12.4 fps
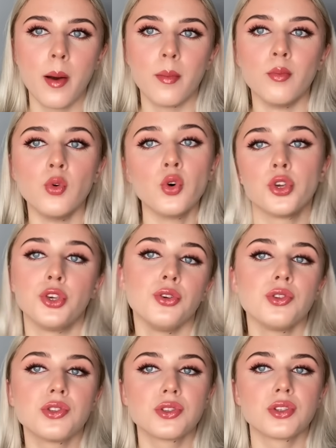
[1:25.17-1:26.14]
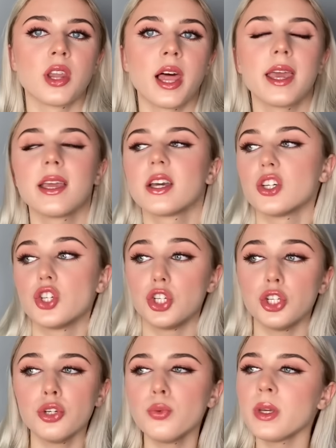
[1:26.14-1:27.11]
more used to like
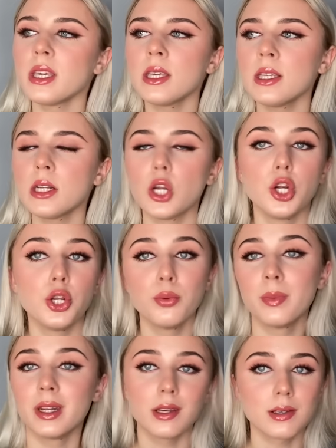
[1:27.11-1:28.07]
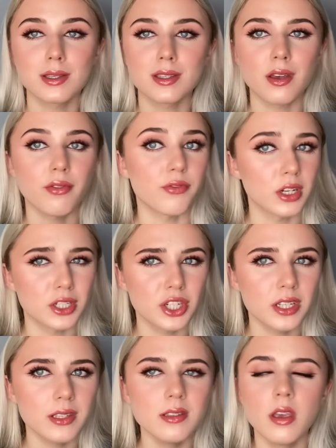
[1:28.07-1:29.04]
dewy, luminous
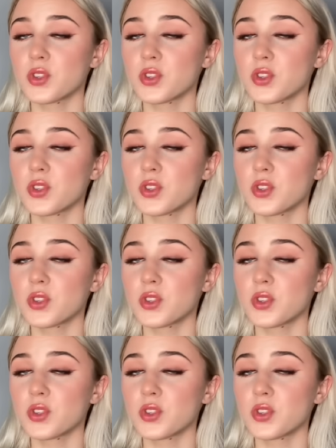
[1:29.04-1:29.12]
finishes.